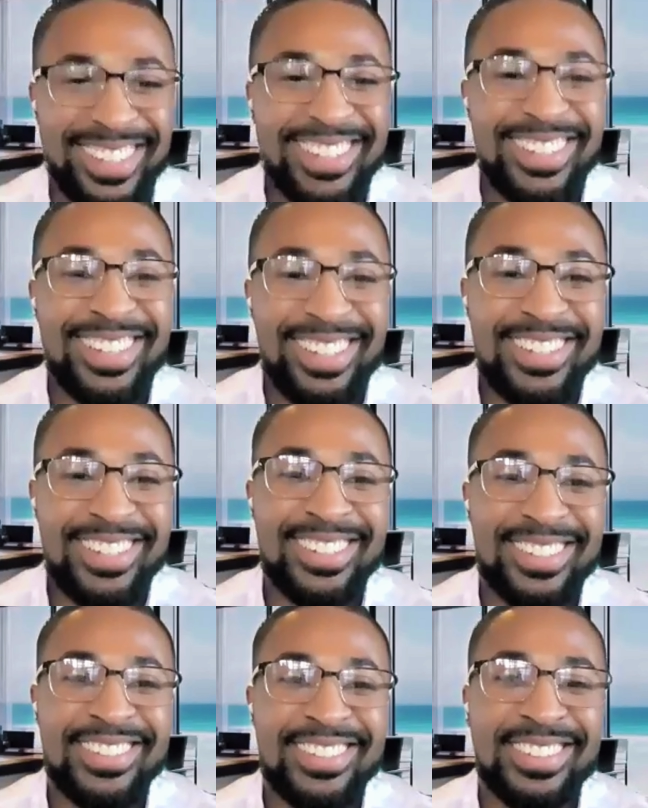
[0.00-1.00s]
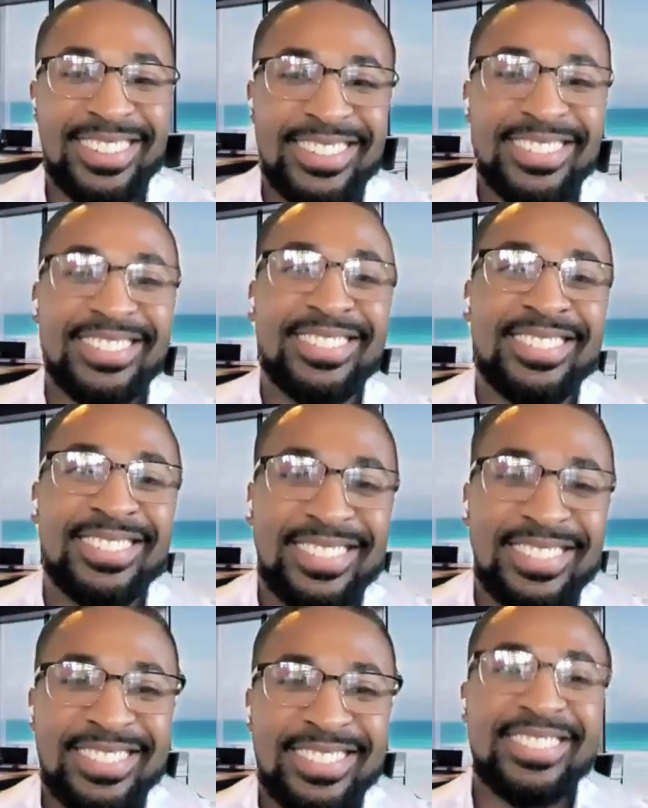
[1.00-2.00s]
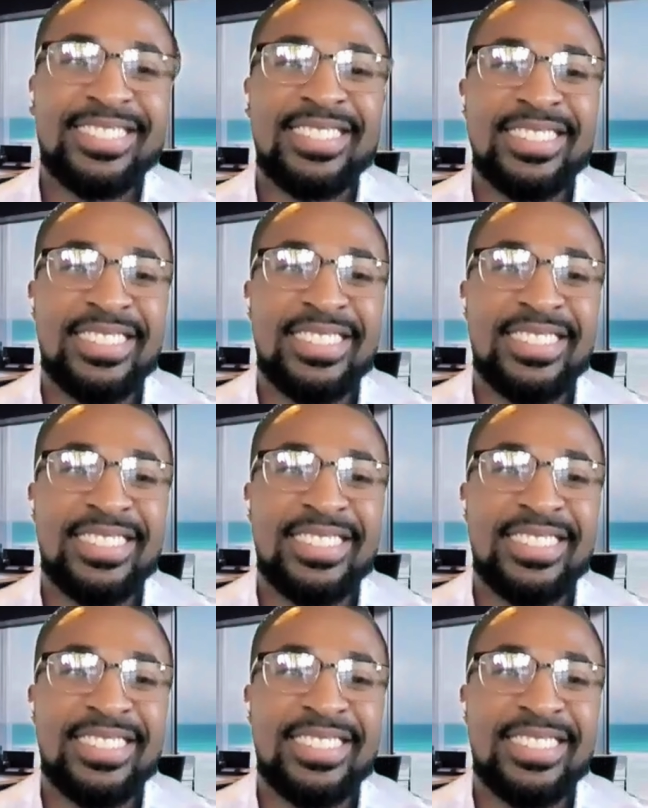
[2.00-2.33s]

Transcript: property acquisition. Am I gonna rent? Am I